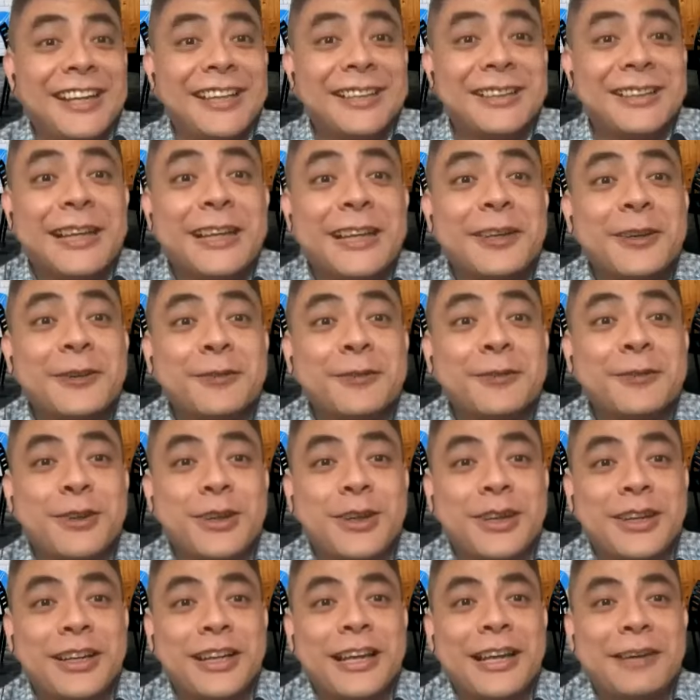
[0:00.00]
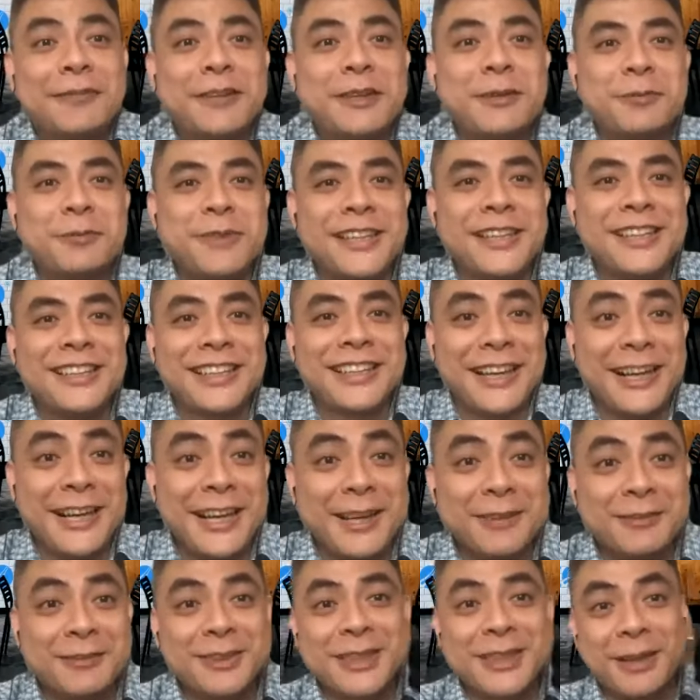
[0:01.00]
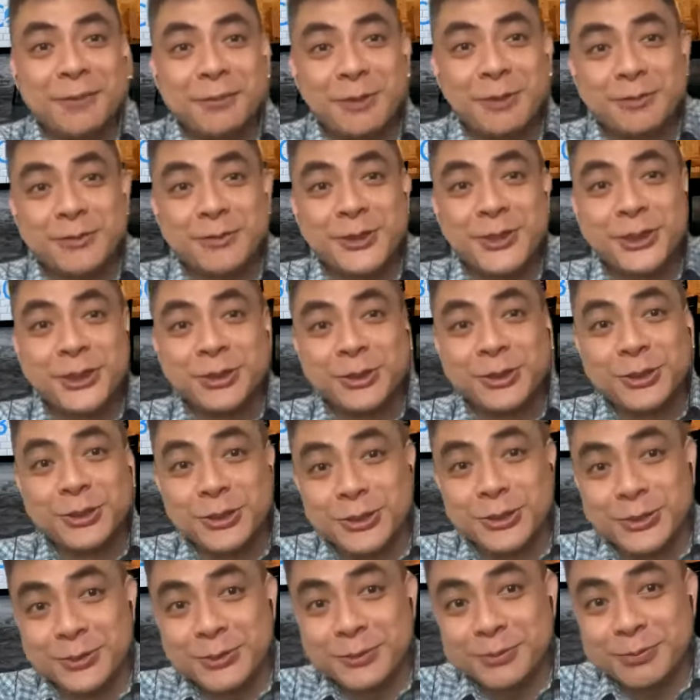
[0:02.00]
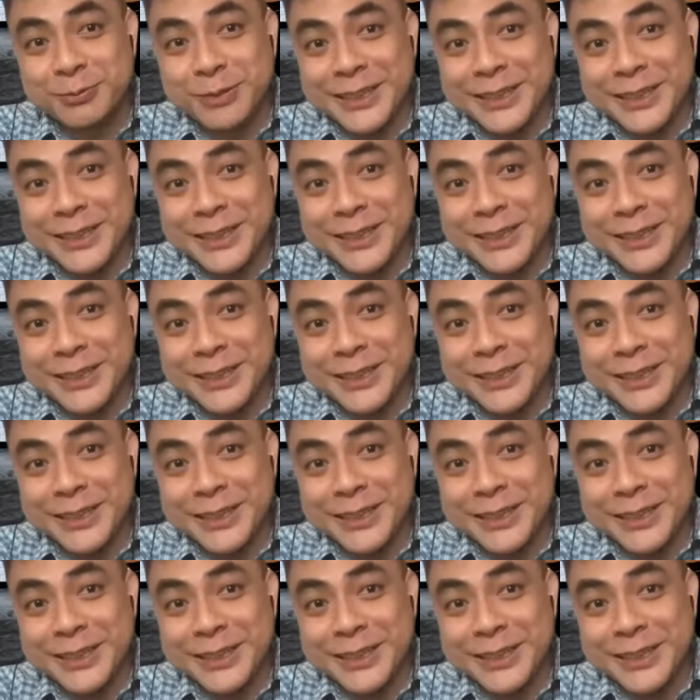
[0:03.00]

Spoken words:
thank you for having me. I have a cup of Joe too, but I